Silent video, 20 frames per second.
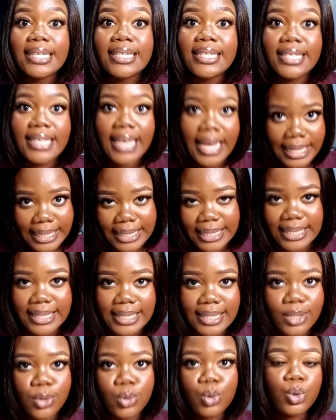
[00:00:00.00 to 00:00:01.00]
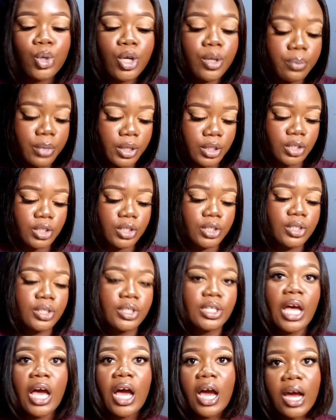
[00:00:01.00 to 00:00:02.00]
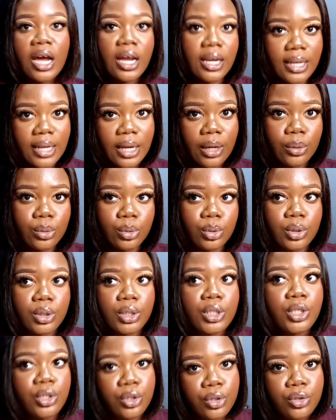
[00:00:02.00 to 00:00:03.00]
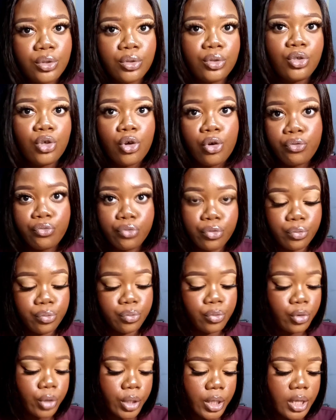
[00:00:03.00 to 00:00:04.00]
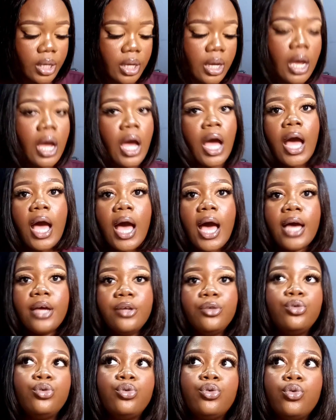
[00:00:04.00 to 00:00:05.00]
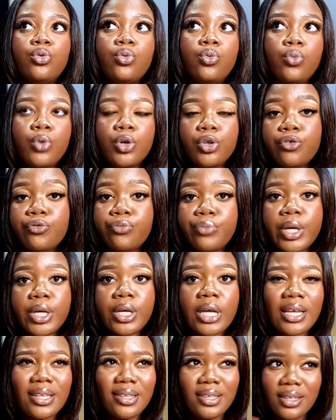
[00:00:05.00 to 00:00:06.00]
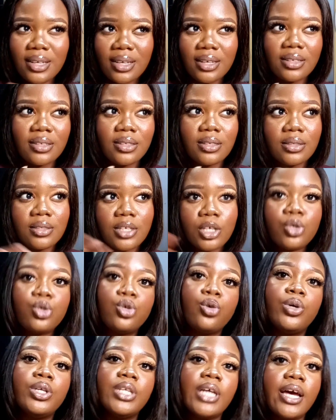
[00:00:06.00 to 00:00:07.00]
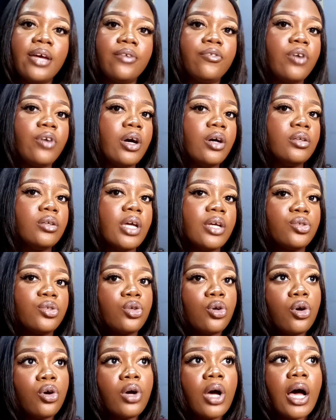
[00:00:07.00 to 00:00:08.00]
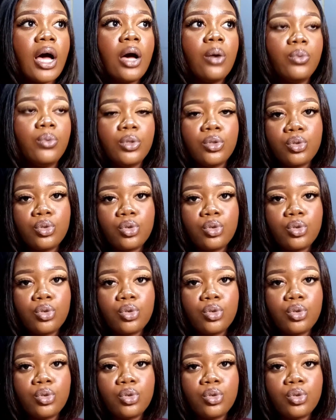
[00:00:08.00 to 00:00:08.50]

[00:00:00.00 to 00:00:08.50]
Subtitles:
Yes, sewing machines are allowed in your room. Okay, I know I think there's someone that I saw her with